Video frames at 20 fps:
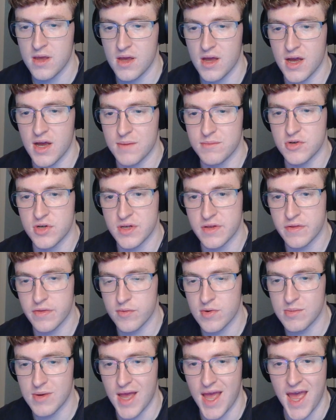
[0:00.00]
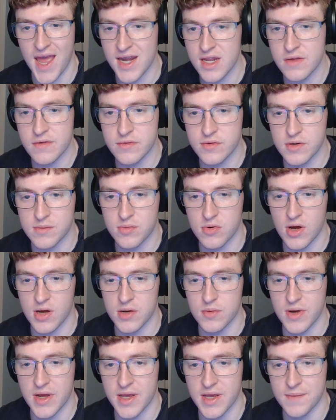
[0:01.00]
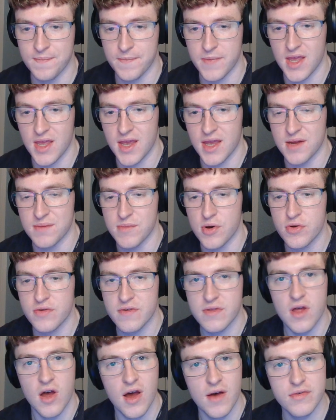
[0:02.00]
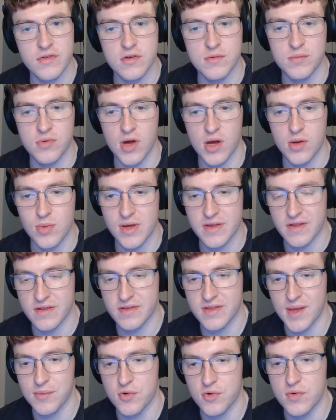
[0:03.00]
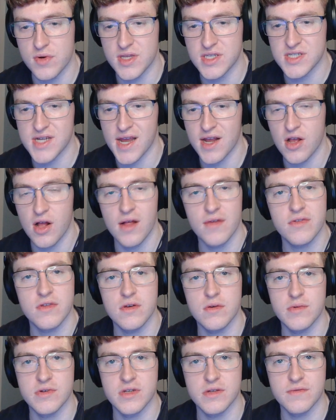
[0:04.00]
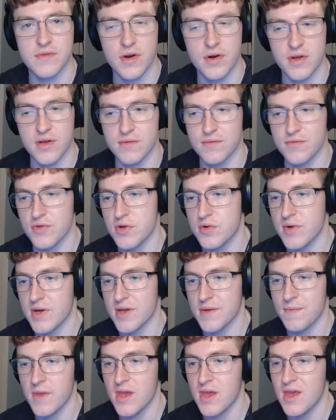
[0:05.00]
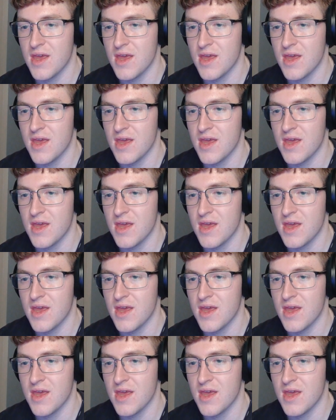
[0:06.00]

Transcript: You can 3-bet any suited Broadway, and most of the offsuit Broadways except Queen-Jack offsuit, which is very infrequent,